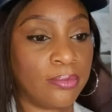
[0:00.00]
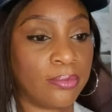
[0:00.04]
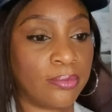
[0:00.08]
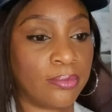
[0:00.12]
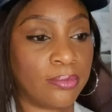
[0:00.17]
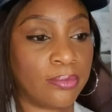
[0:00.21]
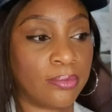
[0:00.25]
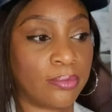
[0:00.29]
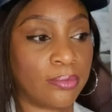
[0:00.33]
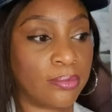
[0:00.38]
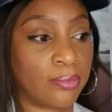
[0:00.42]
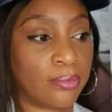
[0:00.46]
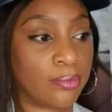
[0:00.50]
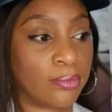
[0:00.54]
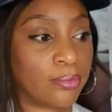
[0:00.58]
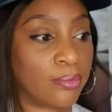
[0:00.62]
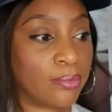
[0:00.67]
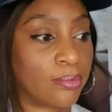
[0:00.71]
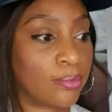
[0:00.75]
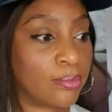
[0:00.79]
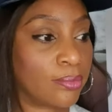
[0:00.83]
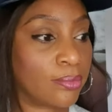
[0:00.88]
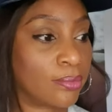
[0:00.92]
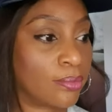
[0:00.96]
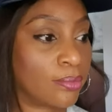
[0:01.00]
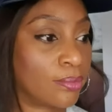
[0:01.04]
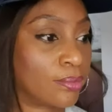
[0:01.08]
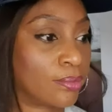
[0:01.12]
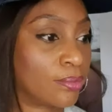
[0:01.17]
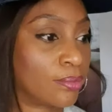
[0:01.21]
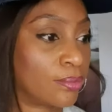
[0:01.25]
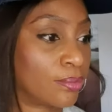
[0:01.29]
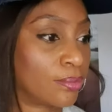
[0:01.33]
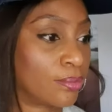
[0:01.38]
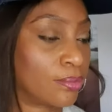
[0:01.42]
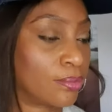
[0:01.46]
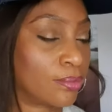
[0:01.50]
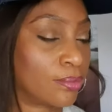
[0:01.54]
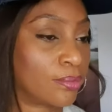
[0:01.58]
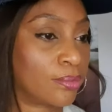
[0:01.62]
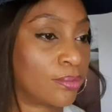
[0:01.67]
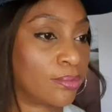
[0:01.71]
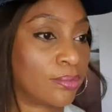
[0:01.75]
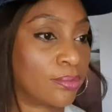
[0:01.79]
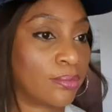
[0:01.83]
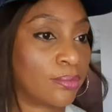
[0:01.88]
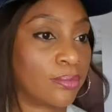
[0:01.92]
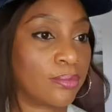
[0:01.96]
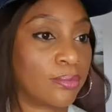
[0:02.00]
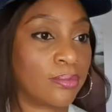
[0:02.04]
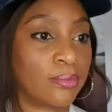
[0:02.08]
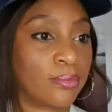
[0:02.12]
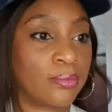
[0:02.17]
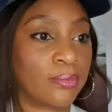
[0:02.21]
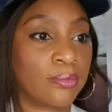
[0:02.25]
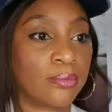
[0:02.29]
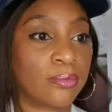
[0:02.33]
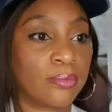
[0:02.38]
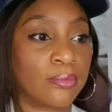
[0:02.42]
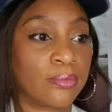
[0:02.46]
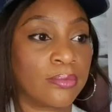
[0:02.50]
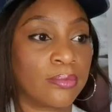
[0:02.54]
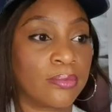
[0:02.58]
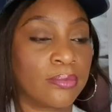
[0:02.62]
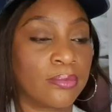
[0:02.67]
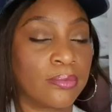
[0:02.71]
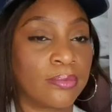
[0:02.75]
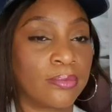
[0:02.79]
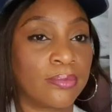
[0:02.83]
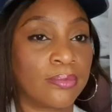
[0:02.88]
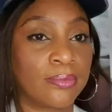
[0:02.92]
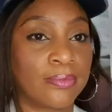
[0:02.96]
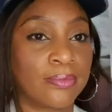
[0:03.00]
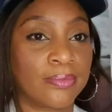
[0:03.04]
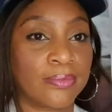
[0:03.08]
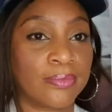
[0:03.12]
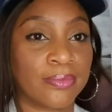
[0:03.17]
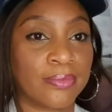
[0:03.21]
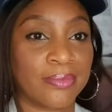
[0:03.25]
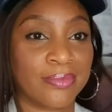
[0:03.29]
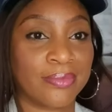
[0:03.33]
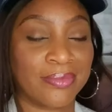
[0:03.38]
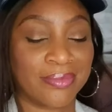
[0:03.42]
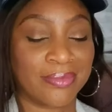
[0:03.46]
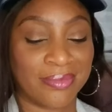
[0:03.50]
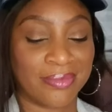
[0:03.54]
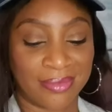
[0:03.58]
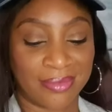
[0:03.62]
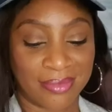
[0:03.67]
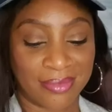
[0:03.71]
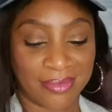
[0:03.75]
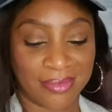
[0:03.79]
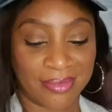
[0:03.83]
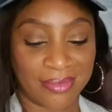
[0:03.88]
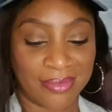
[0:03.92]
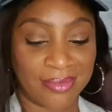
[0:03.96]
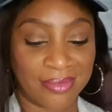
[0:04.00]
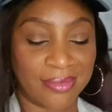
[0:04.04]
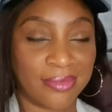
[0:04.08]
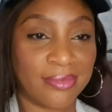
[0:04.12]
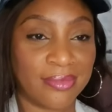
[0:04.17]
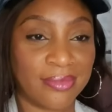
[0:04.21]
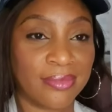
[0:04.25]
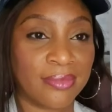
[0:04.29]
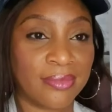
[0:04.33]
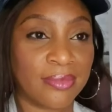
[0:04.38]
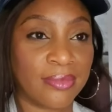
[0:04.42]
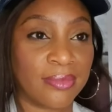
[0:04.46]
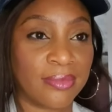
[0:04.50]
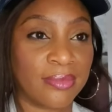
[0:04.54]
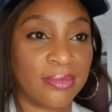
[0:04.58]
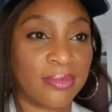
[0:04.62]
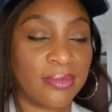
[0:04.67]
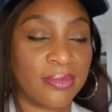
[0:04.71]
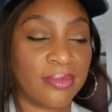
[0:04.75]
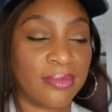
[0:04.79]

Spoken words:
(silent)